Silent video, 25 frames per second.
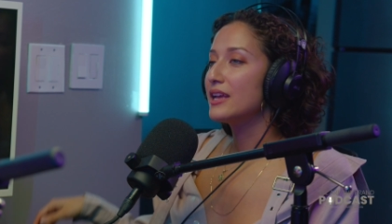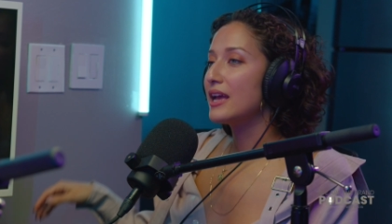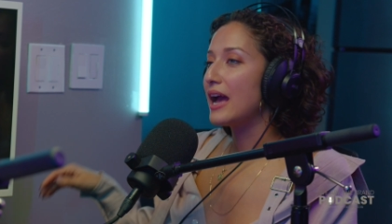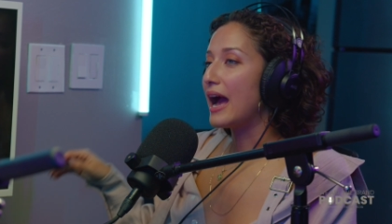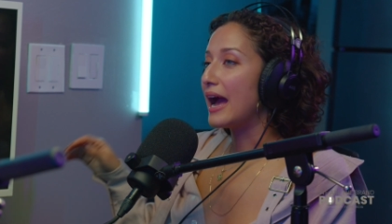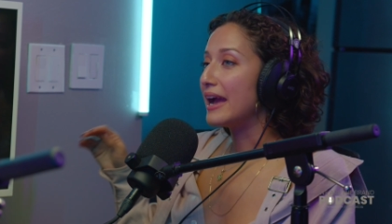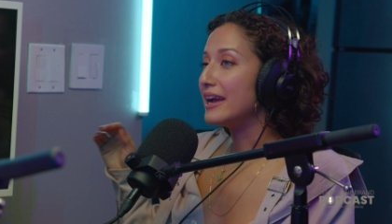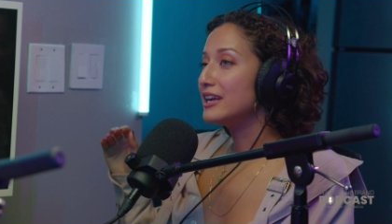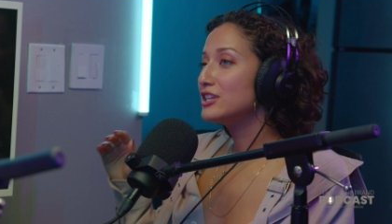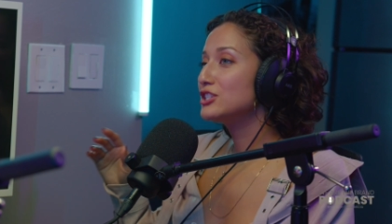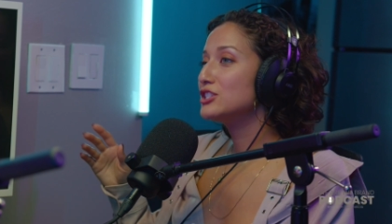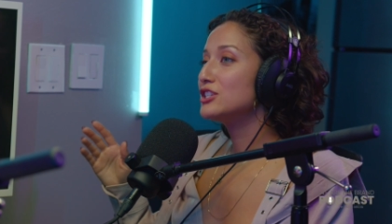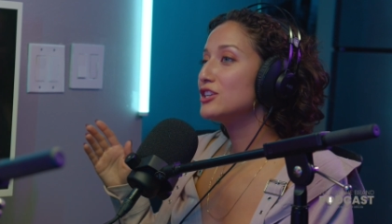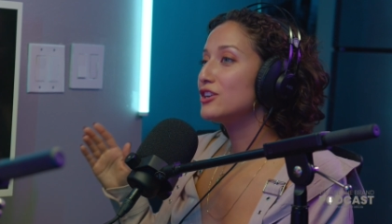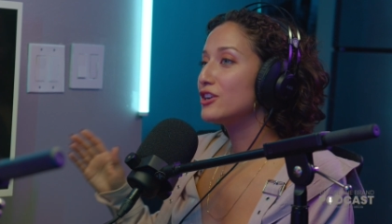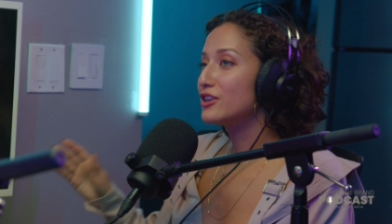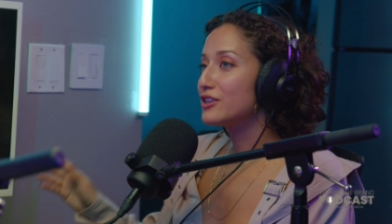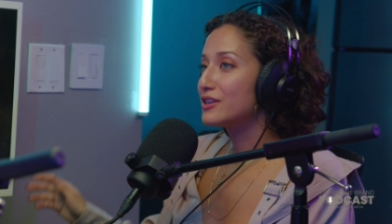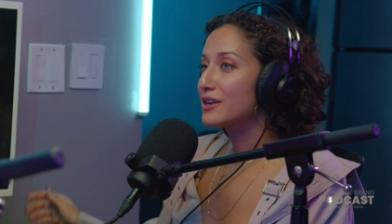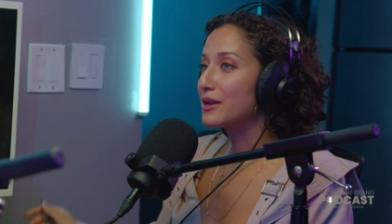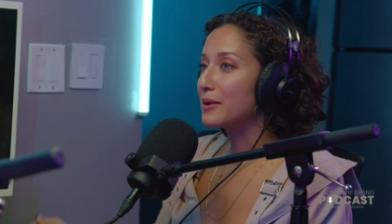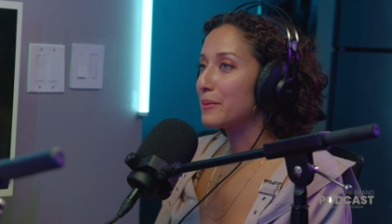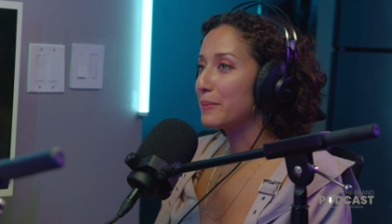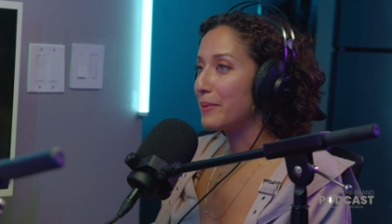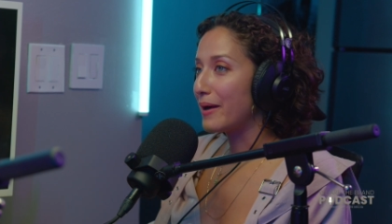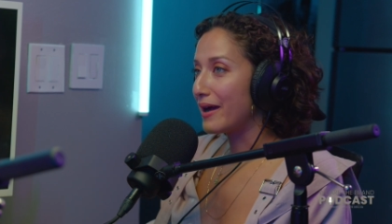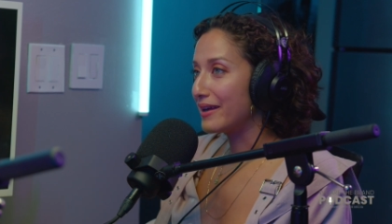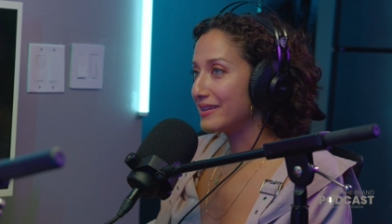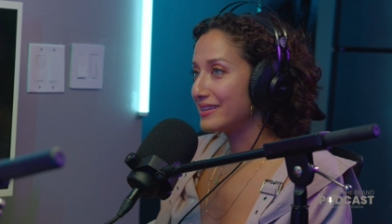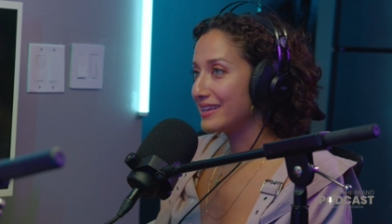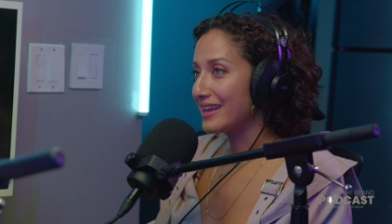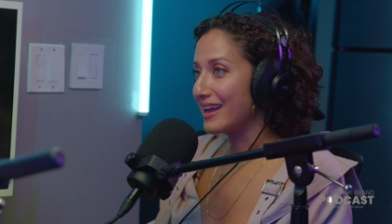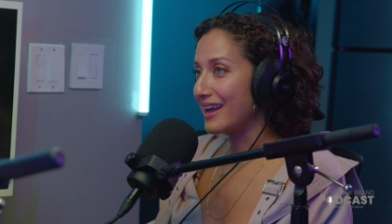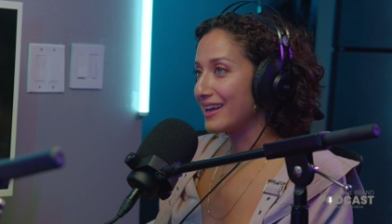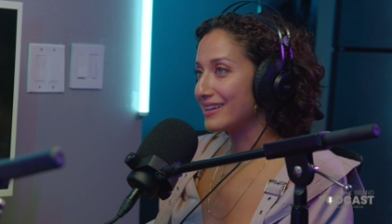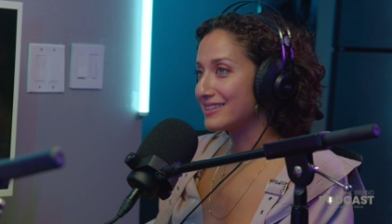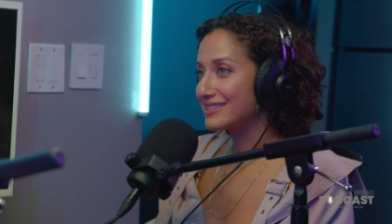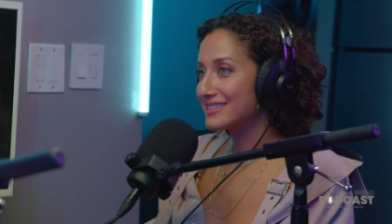I actually heard it on a
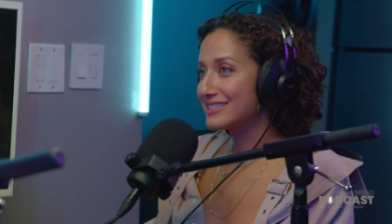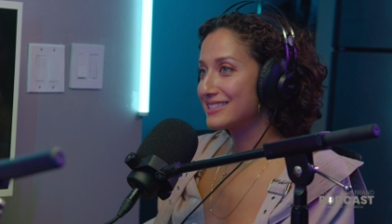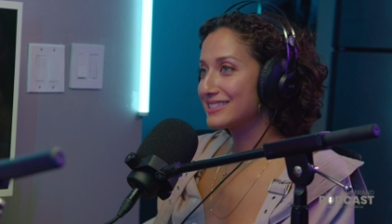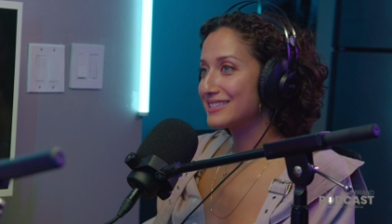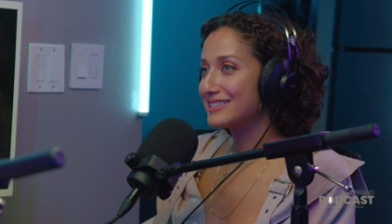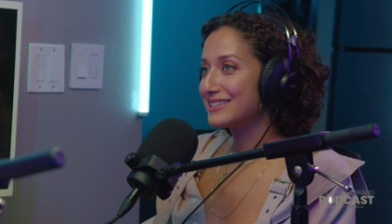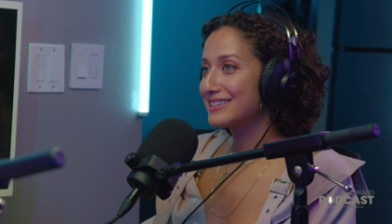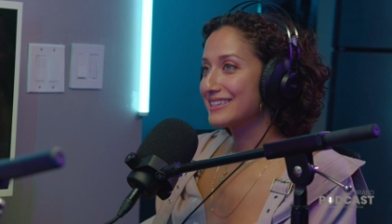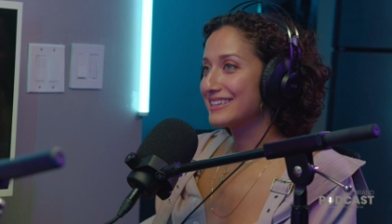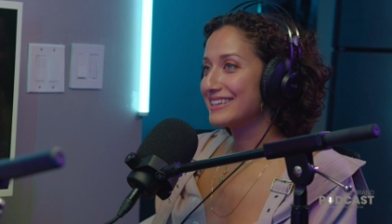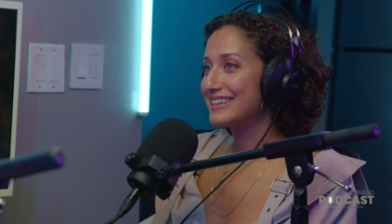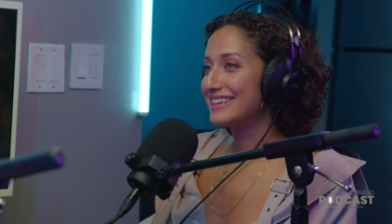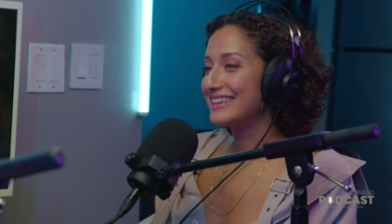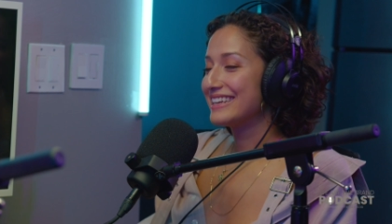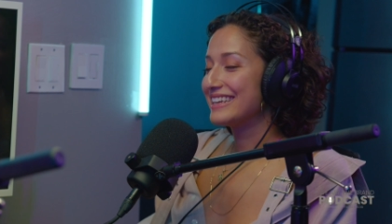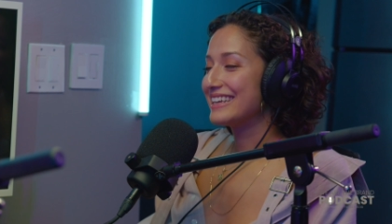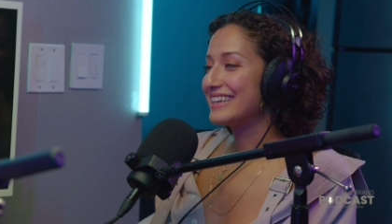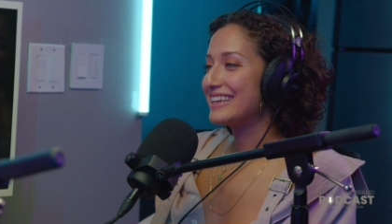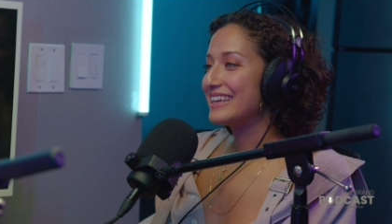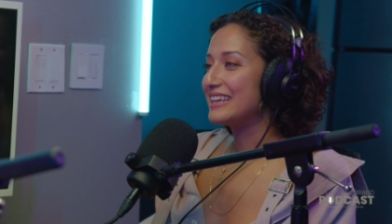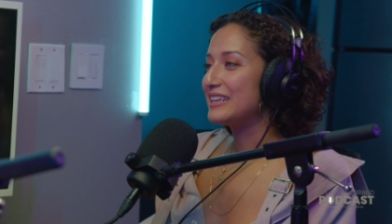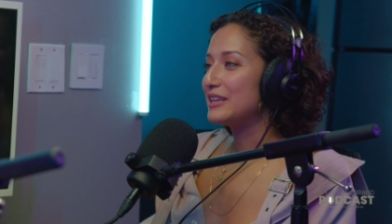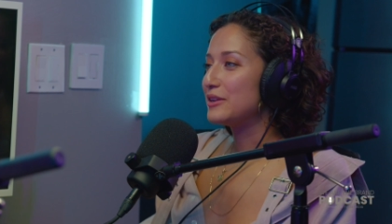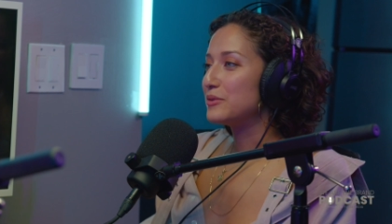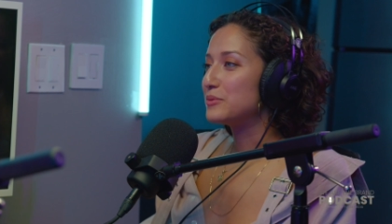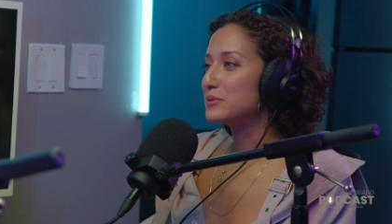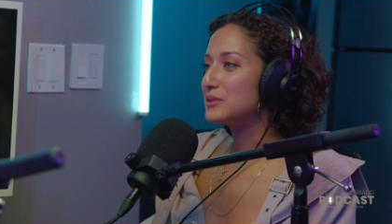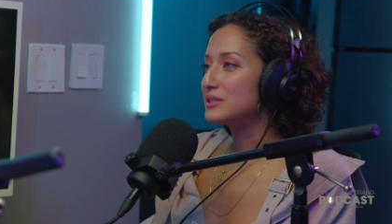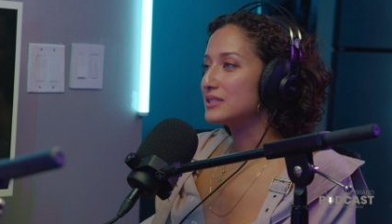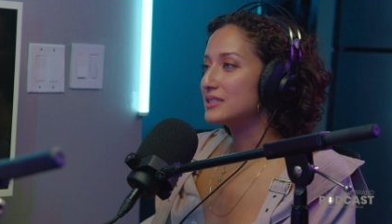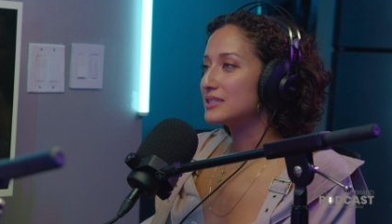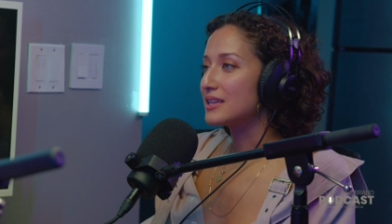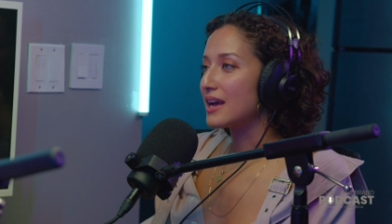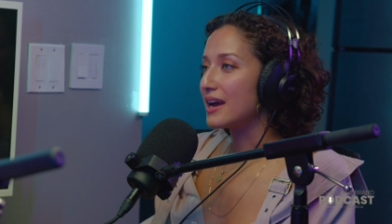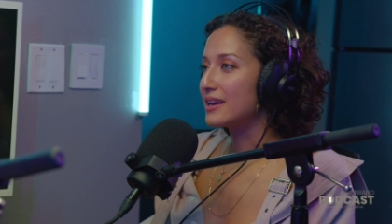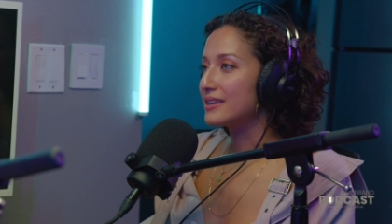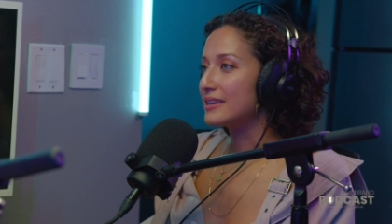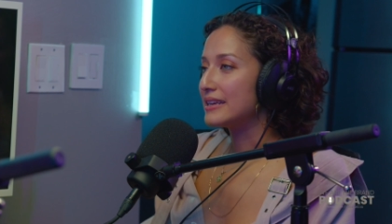podcast, and it was
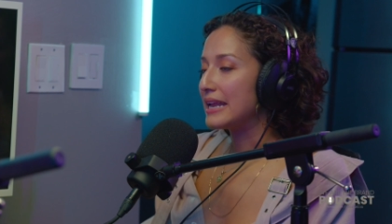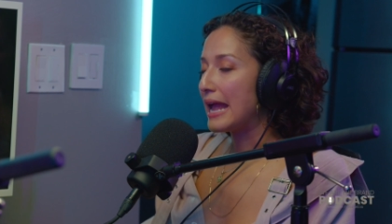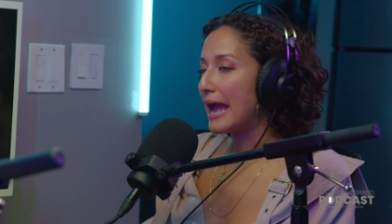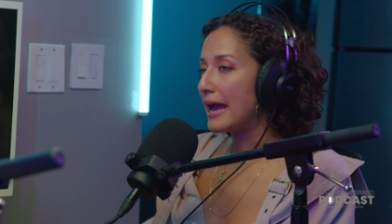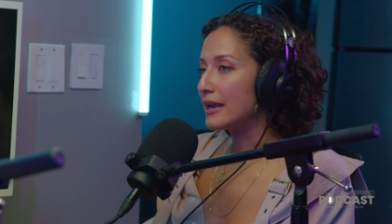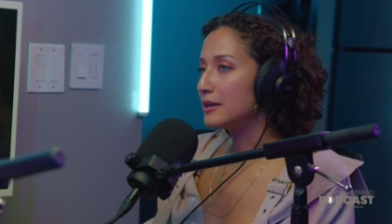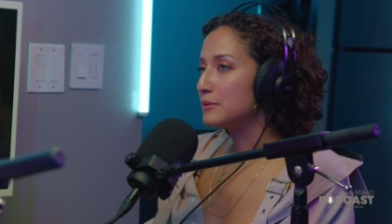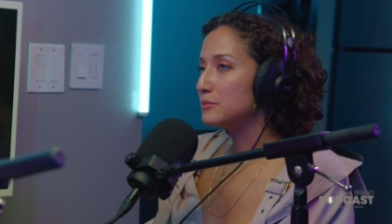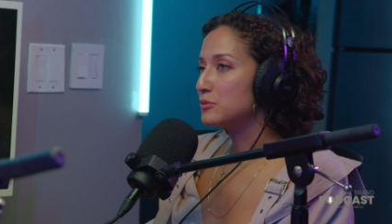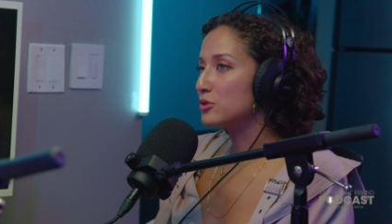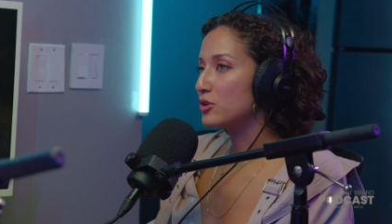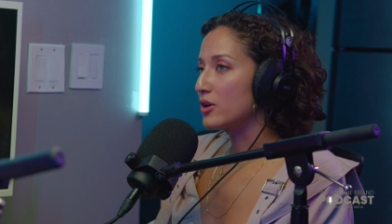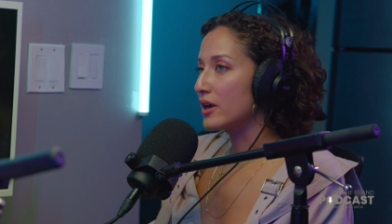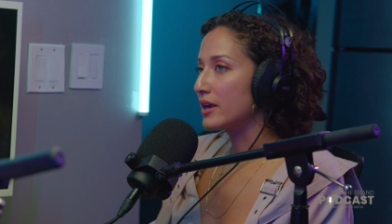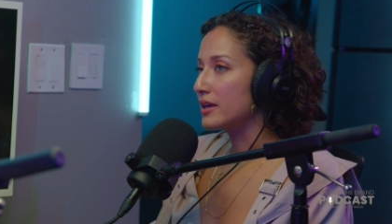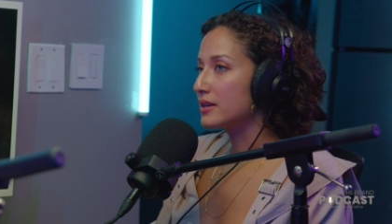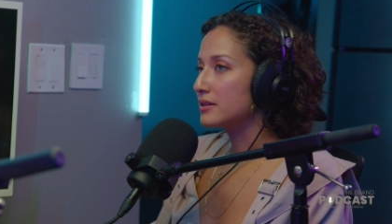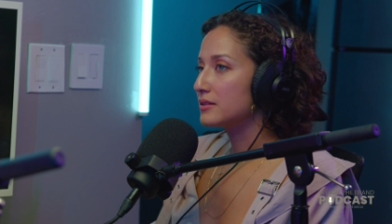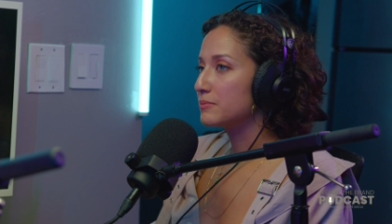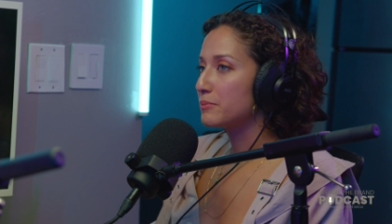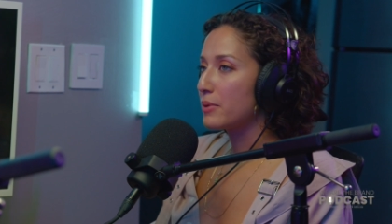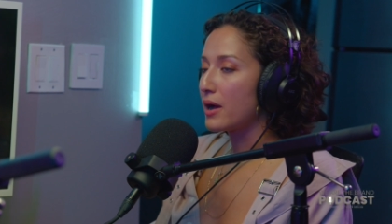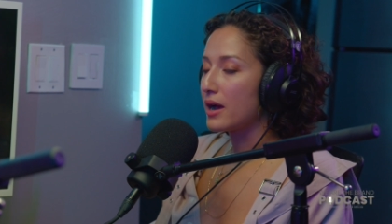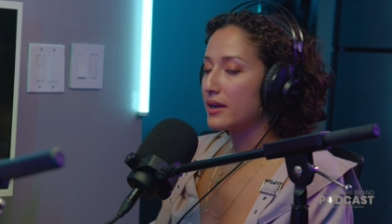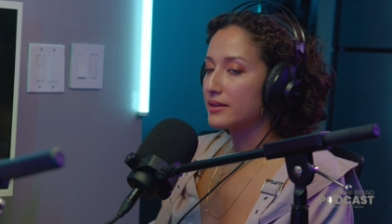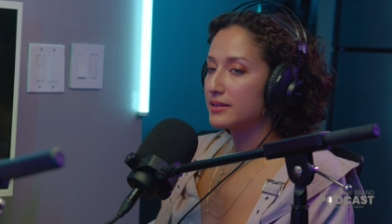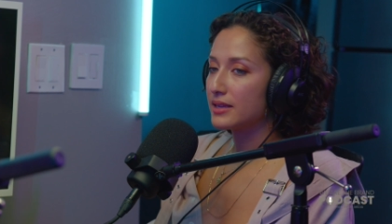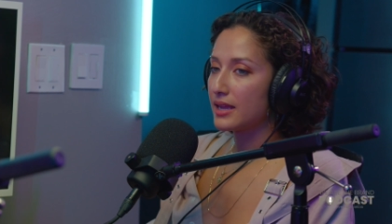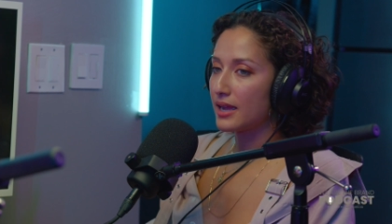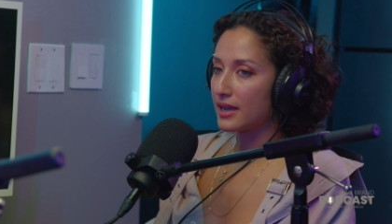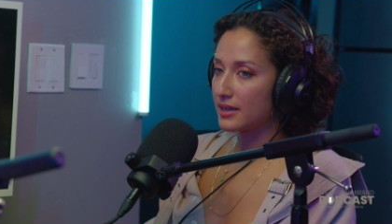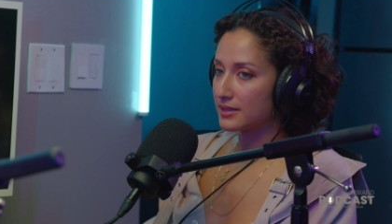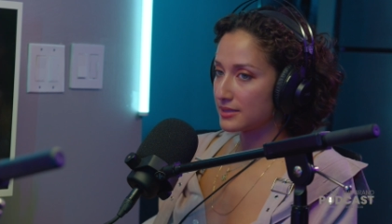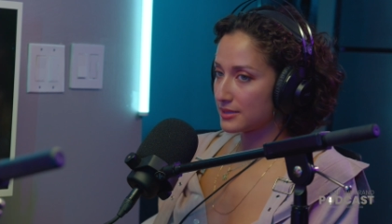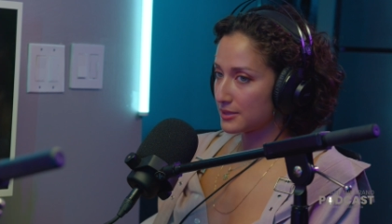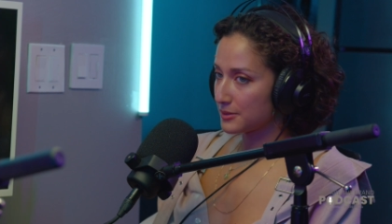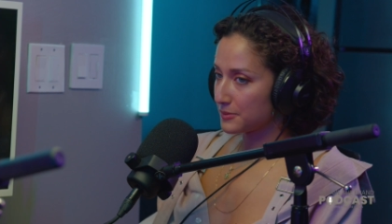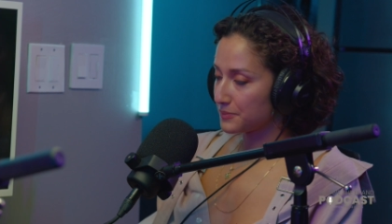on an Adam Grant
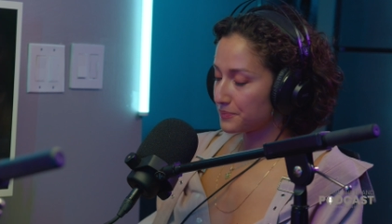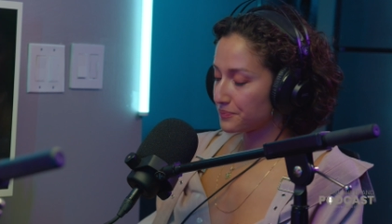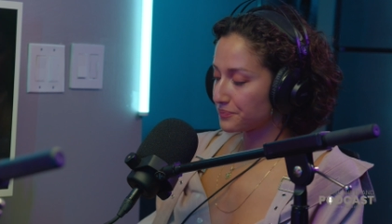podcast,